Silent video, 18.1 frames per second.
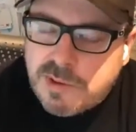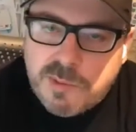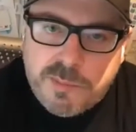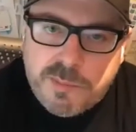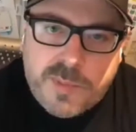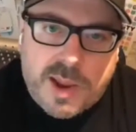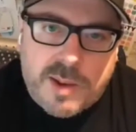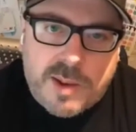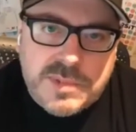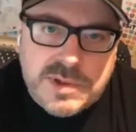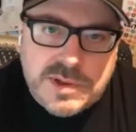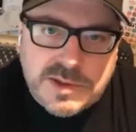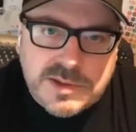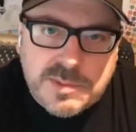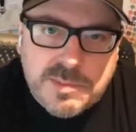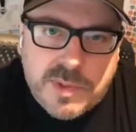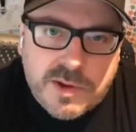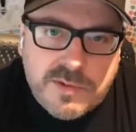
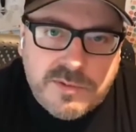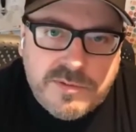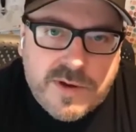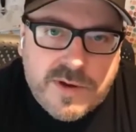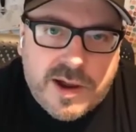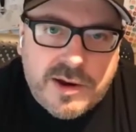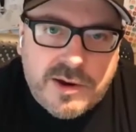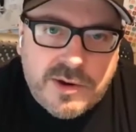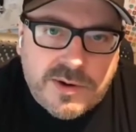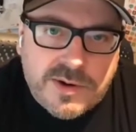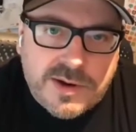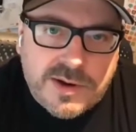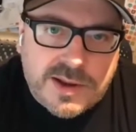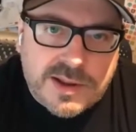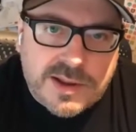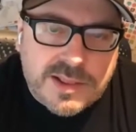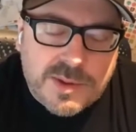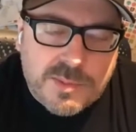baptism by fire to
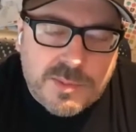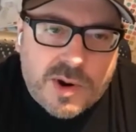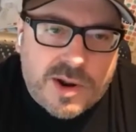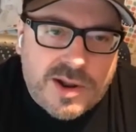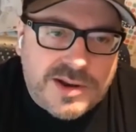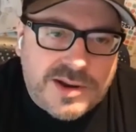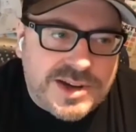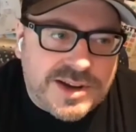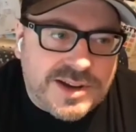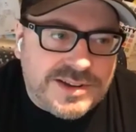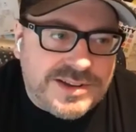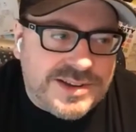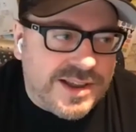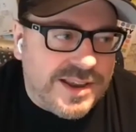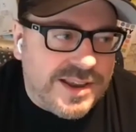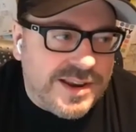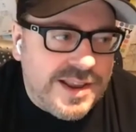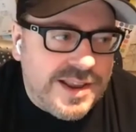get the project
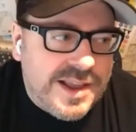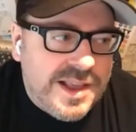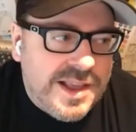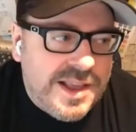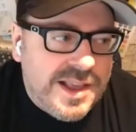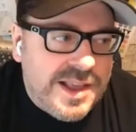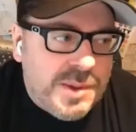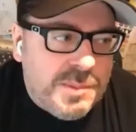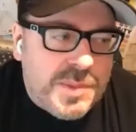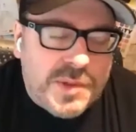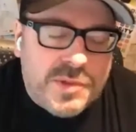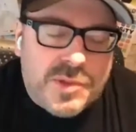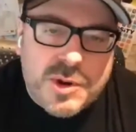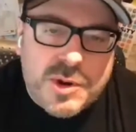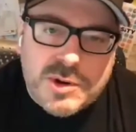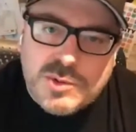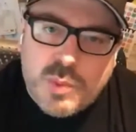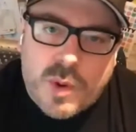done. But
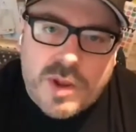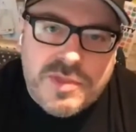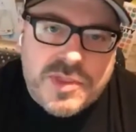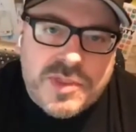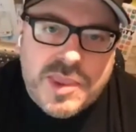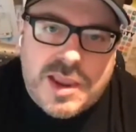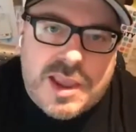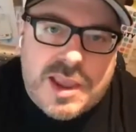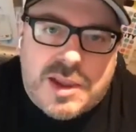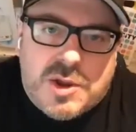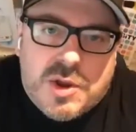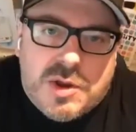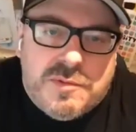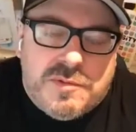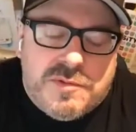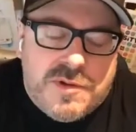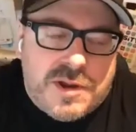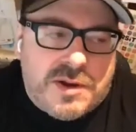there's one thing I
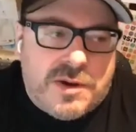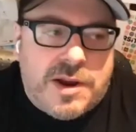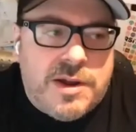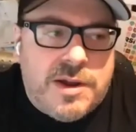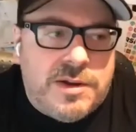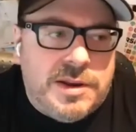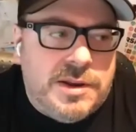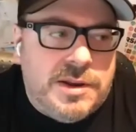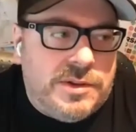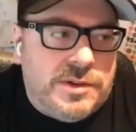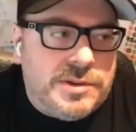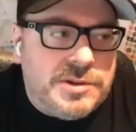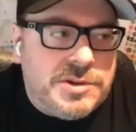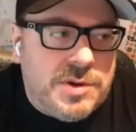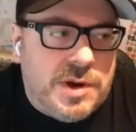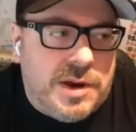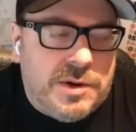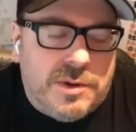couldn't figure out in
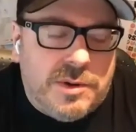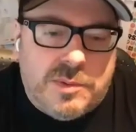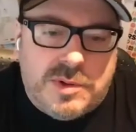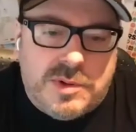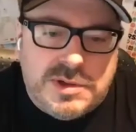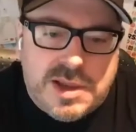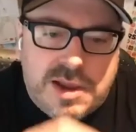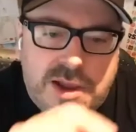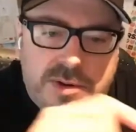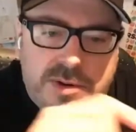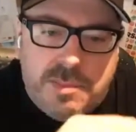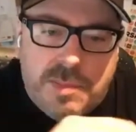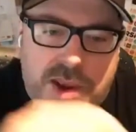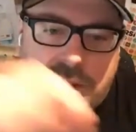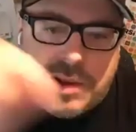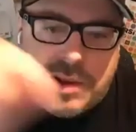Illustrator. It was how to make